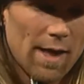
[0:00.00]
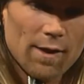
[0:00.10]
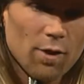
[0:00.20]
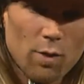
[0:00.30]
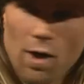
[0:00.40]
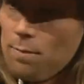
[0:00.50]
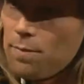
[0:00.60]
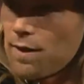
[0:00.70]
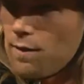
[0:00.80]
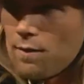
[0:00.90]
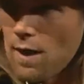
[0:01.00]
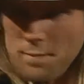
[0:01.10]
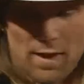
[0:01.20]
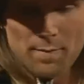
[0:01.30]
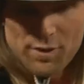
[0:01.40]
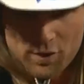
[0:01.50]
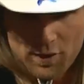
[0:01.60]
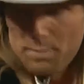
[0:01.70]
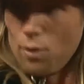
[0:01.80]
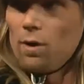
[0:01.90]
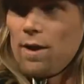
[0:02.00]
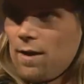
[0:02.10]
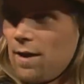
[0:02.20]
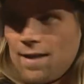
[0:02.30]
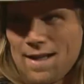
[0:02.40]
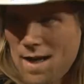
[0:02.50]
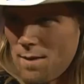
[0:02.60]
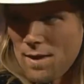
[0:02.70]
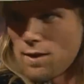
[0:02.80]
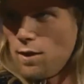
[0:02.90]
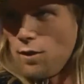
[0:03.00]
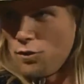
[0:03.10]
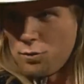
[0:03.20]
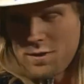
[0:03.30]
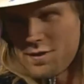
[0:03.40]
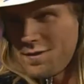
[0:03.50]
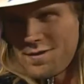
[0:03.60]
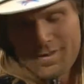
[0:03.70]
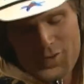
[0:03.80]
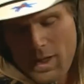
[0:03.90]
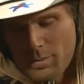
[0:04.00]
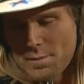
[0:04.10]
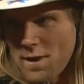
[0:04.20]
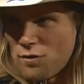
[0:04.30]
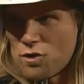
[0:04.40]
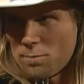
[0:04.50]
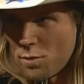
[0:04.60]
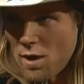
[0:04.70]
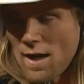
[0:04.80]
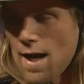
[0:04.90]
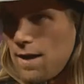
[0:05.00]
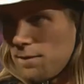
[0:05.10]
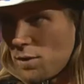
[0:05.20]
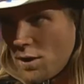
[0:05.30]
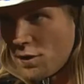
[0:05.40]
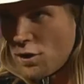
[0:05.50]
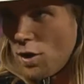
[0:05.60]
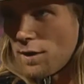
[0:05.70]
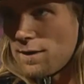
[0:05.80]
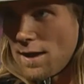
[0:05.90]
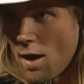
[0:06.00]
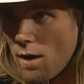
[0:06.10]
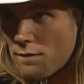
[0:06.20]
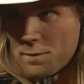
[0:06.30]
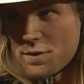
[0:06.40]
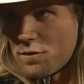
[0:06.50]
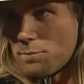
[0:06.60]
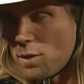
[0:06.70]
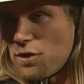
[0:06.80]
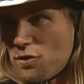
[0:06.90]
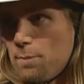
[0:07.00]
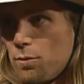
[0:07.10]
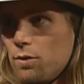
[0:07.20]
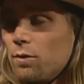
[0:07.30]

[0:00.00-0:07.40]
I go up, and I basically pull in. I get out of my clothes, which is just drop the pants, shirt, put on a hat, put on the guitar, and take off. It's pretty simple.